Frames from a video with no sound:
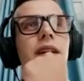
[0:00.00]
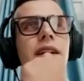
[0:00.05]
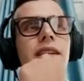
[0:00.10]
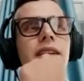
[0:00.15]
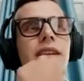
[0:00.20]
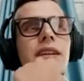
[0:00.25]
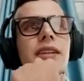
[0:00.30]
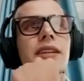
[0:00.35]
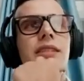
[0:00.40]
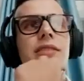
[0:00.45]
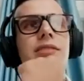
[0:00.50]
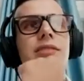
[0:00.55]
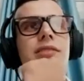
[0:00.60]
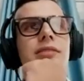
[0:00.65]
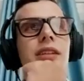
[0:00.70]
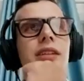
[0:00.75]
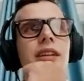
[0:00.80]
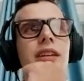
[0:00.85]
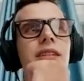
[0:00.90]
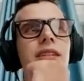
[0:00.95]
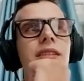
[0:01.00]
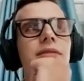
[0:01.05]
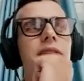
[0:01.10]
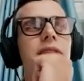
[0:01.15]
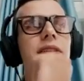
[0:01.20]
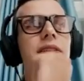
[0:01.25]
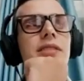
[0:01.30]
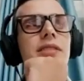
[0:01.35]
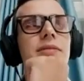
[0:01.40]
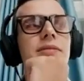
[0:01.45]
lucky to like live in
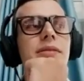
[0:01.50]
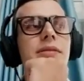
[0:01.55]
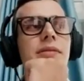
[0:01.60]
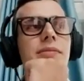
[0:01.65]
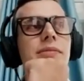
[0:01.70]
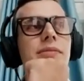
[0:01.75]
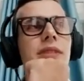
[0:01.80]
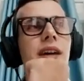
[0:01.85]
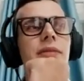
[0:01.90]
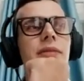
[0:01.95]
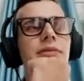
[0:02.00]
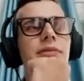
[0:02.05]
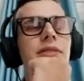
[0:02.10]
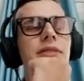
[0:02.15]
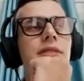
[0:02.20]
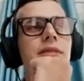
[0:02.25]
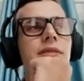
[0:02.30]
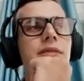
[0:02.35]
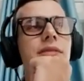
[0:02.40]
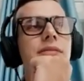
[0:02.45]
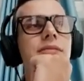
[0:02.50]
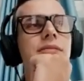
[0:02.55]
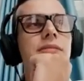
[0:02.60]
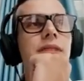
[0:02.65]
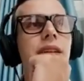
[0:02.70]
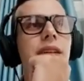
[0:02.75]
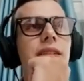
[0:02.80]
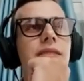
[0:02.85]
this time of the like